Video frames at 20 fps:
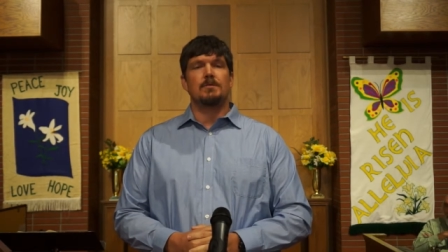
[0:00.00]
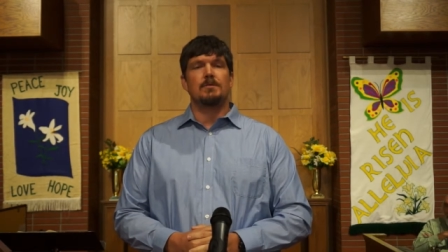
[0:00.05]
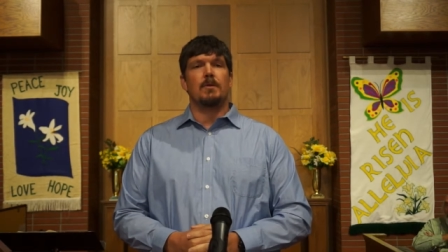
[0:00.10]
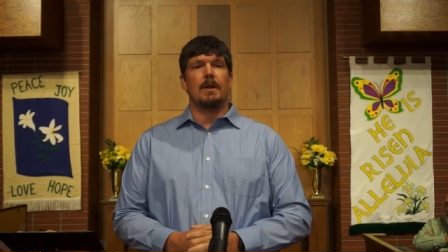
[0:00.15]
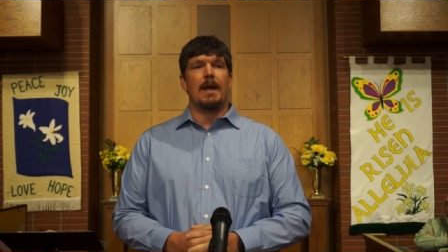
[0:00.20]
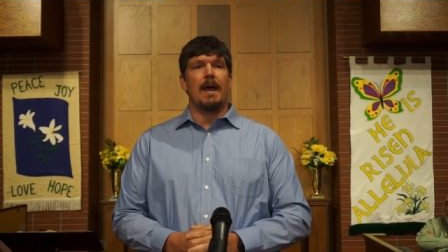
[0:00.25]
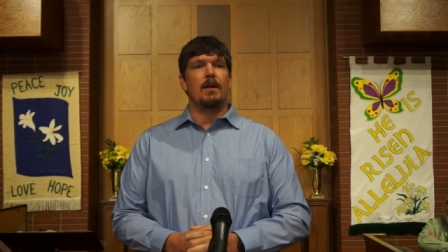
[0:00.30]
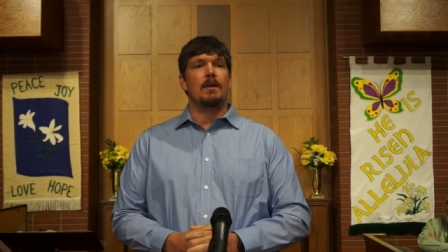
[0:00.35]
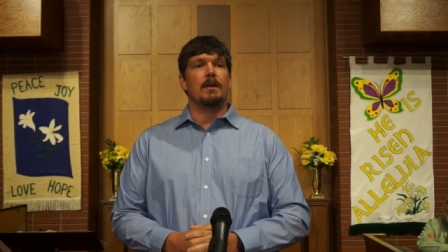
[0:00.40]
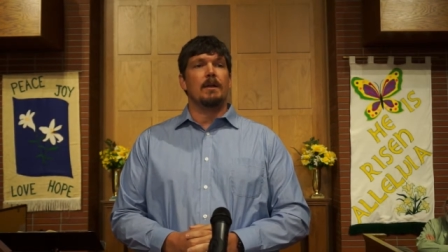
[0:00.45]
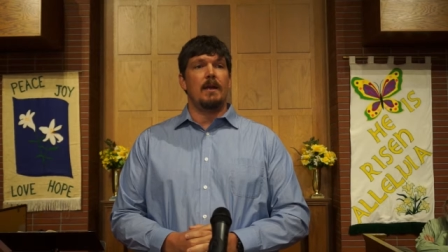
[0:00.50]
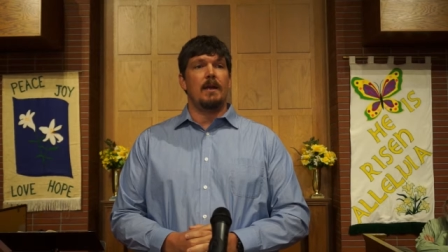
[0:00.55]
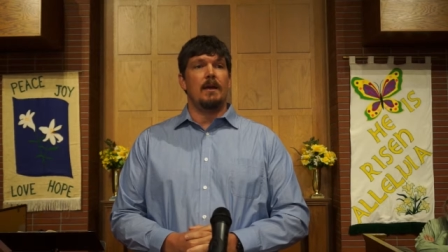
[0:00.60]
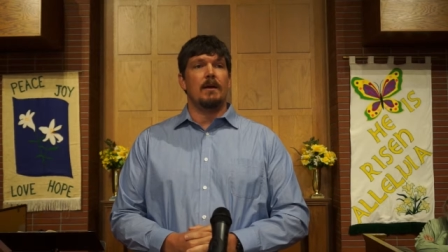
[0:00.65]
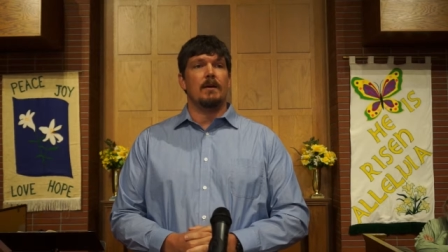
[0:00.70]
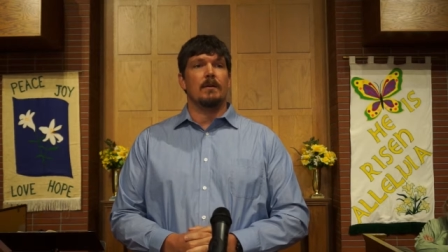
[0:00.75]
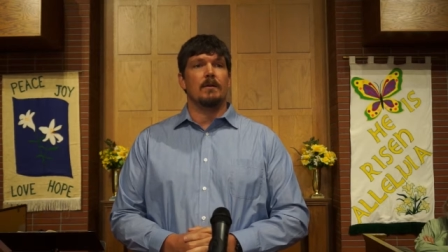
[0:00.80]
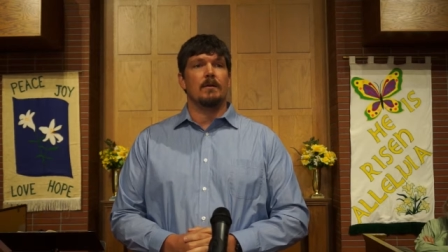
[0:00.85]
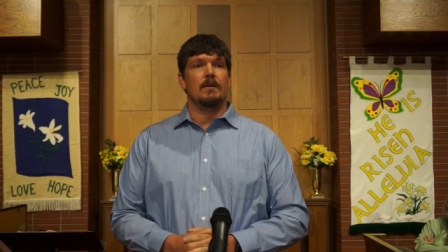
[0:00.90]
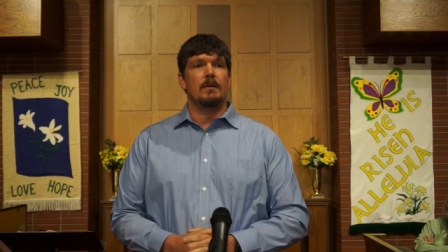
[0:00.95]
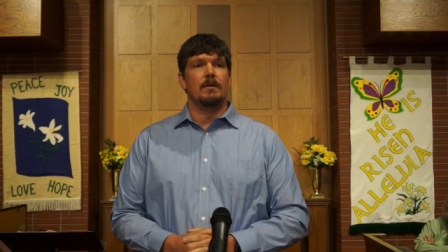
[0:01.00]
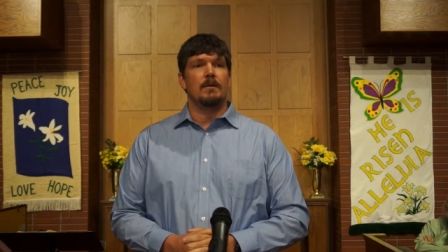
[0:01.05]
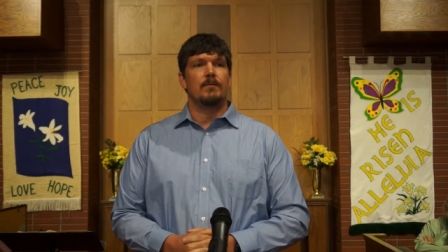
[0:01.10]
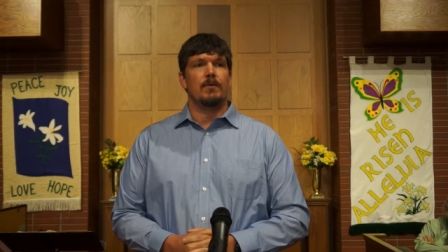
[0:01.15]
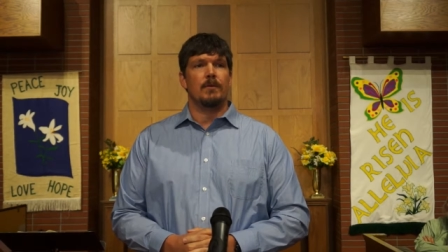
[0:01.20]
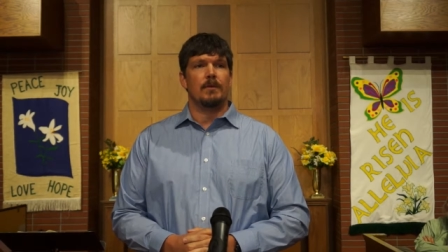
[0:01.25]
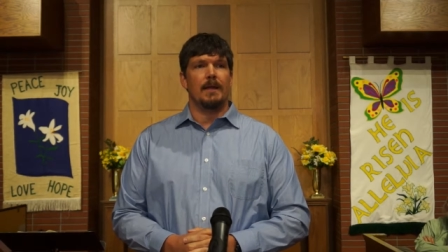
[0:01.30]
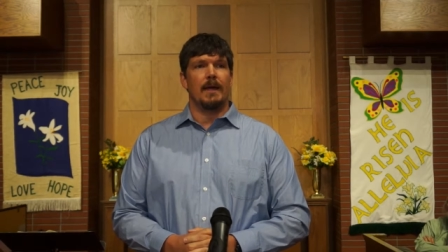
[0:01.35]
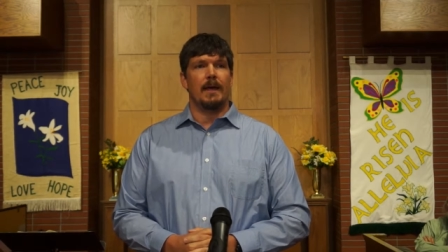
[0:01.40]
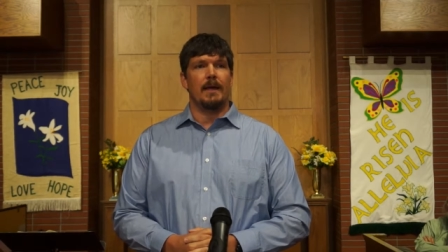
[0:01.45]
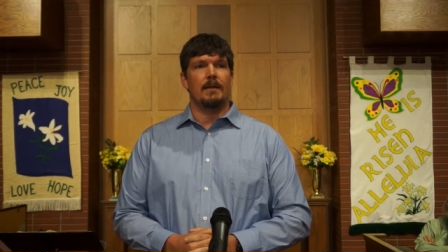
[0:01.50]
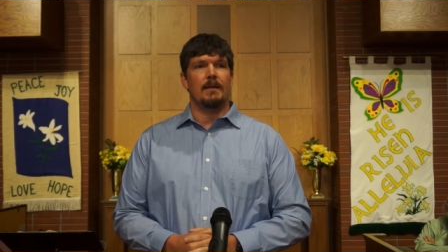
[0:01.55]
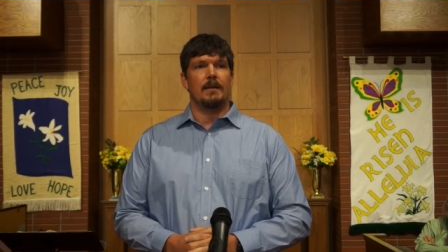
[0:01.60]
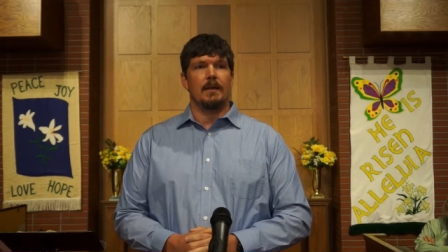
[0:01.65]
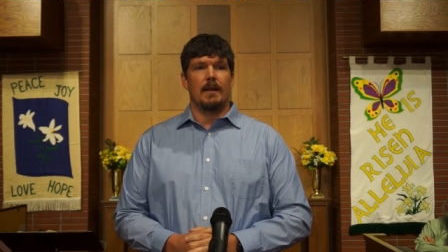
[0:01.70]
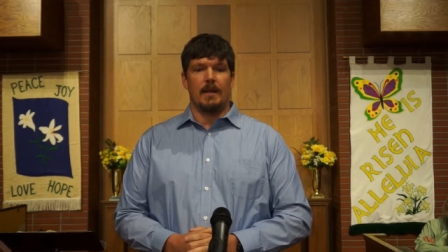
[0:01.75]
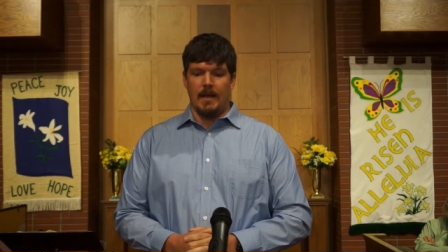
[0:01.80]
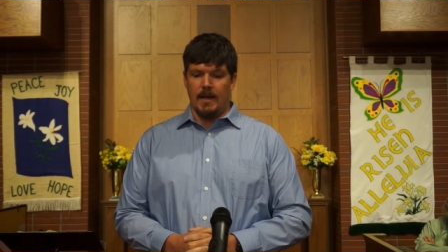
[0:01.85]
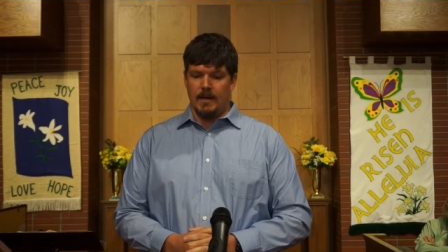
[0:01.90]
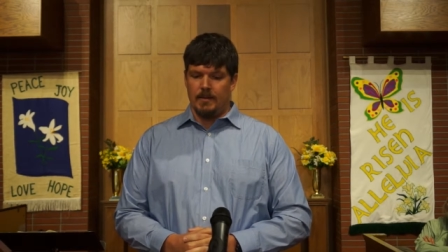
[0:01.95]
on how to care for land
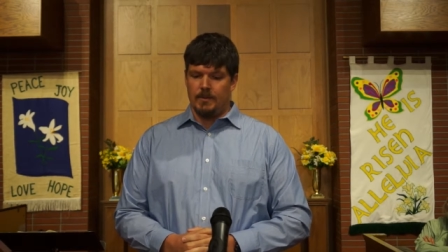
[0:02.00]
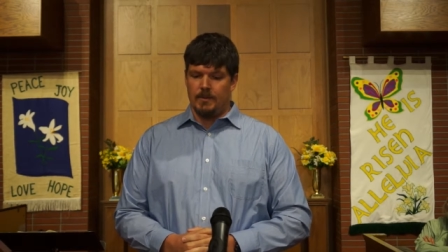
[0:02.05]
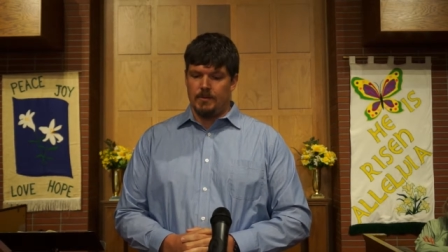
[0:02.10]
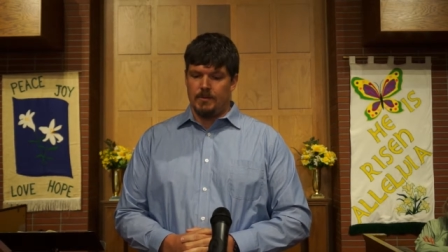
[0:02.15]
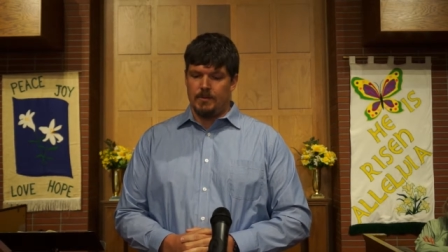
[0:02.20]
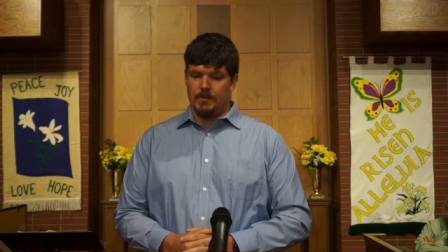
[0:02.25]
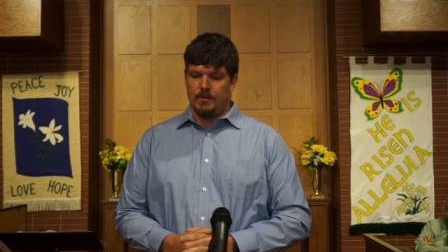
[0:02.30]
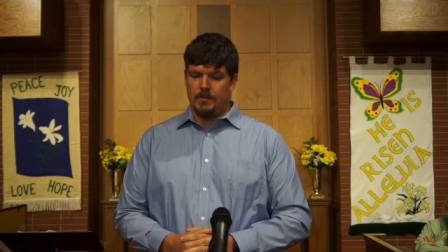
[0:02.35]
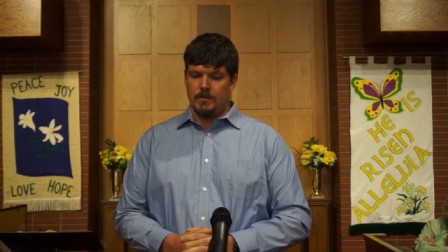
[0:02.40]
and animals.